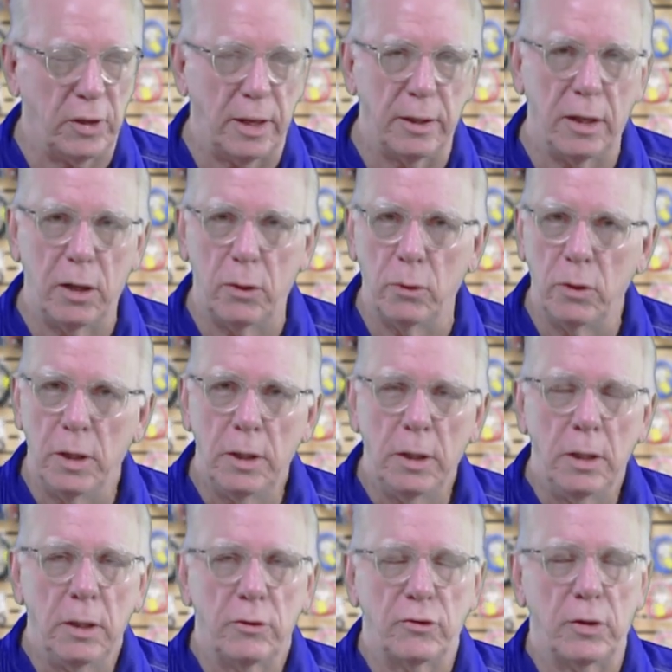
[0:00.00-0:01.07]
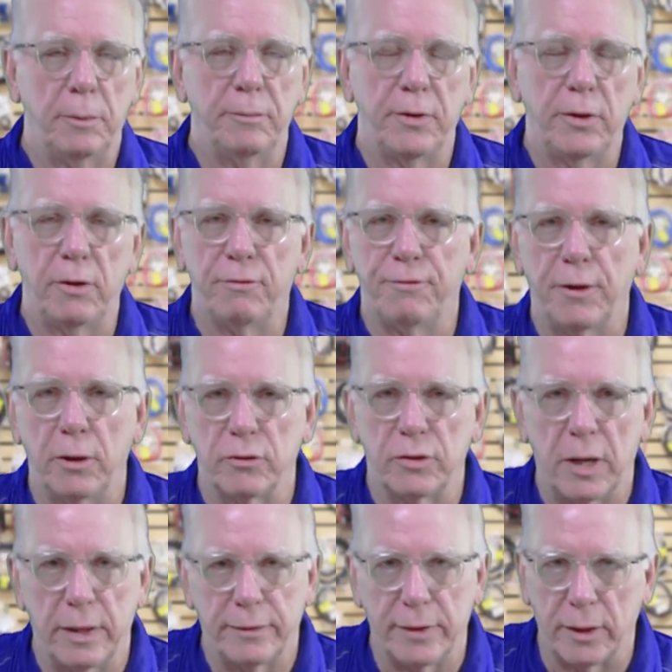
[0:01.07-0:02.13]
I know some of you folks
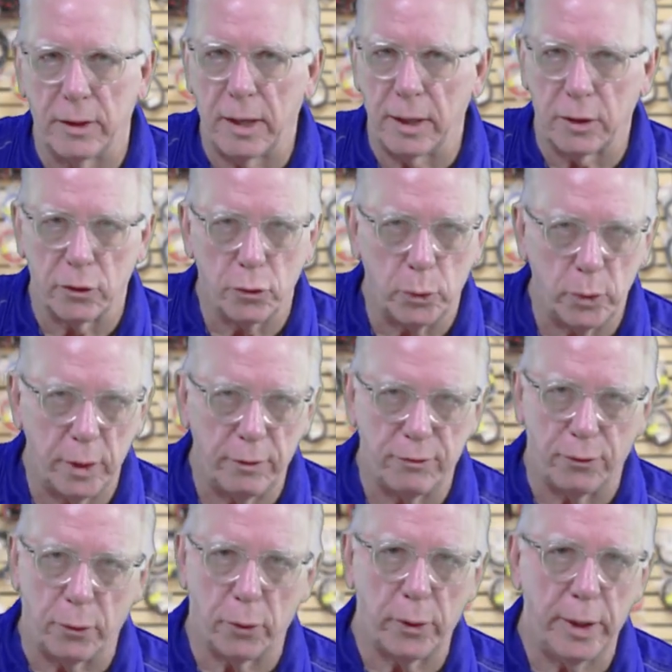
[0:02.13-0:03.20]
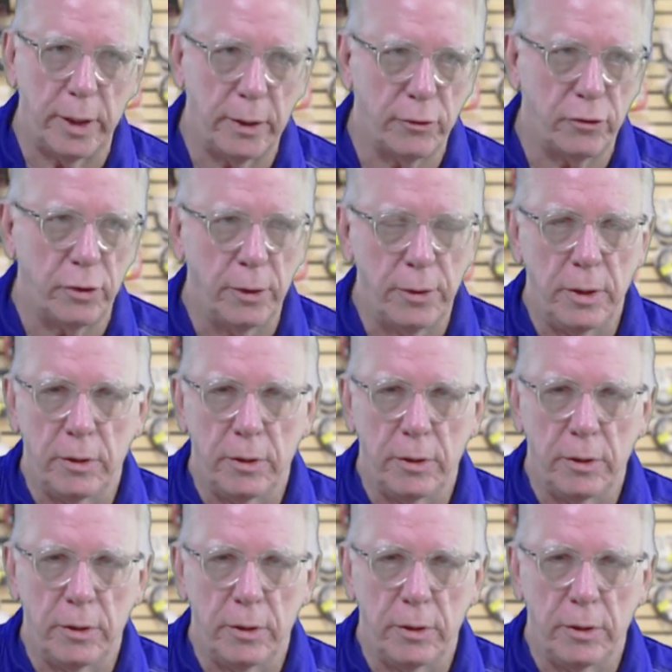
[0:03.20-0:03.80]
out there like a 24 inch,